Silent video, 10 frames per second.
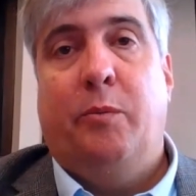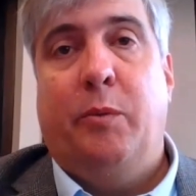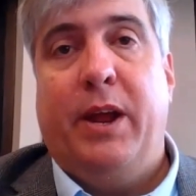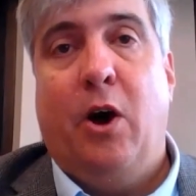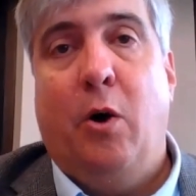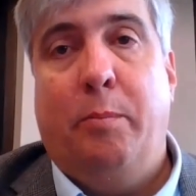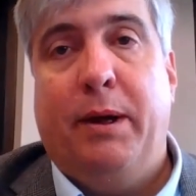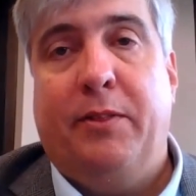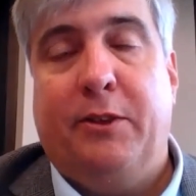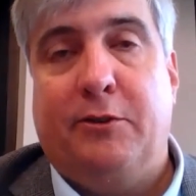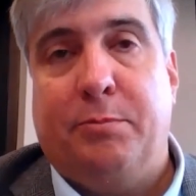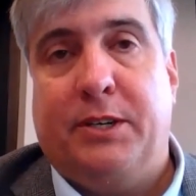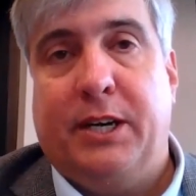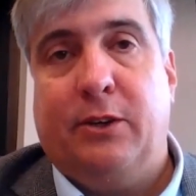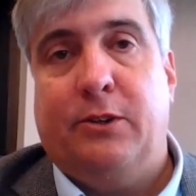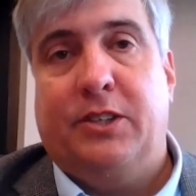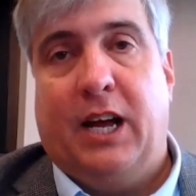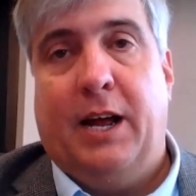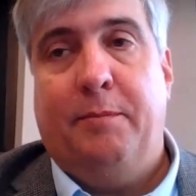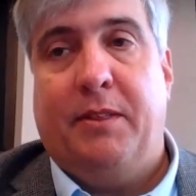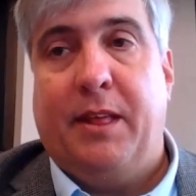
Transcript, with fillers: We hope at this particular time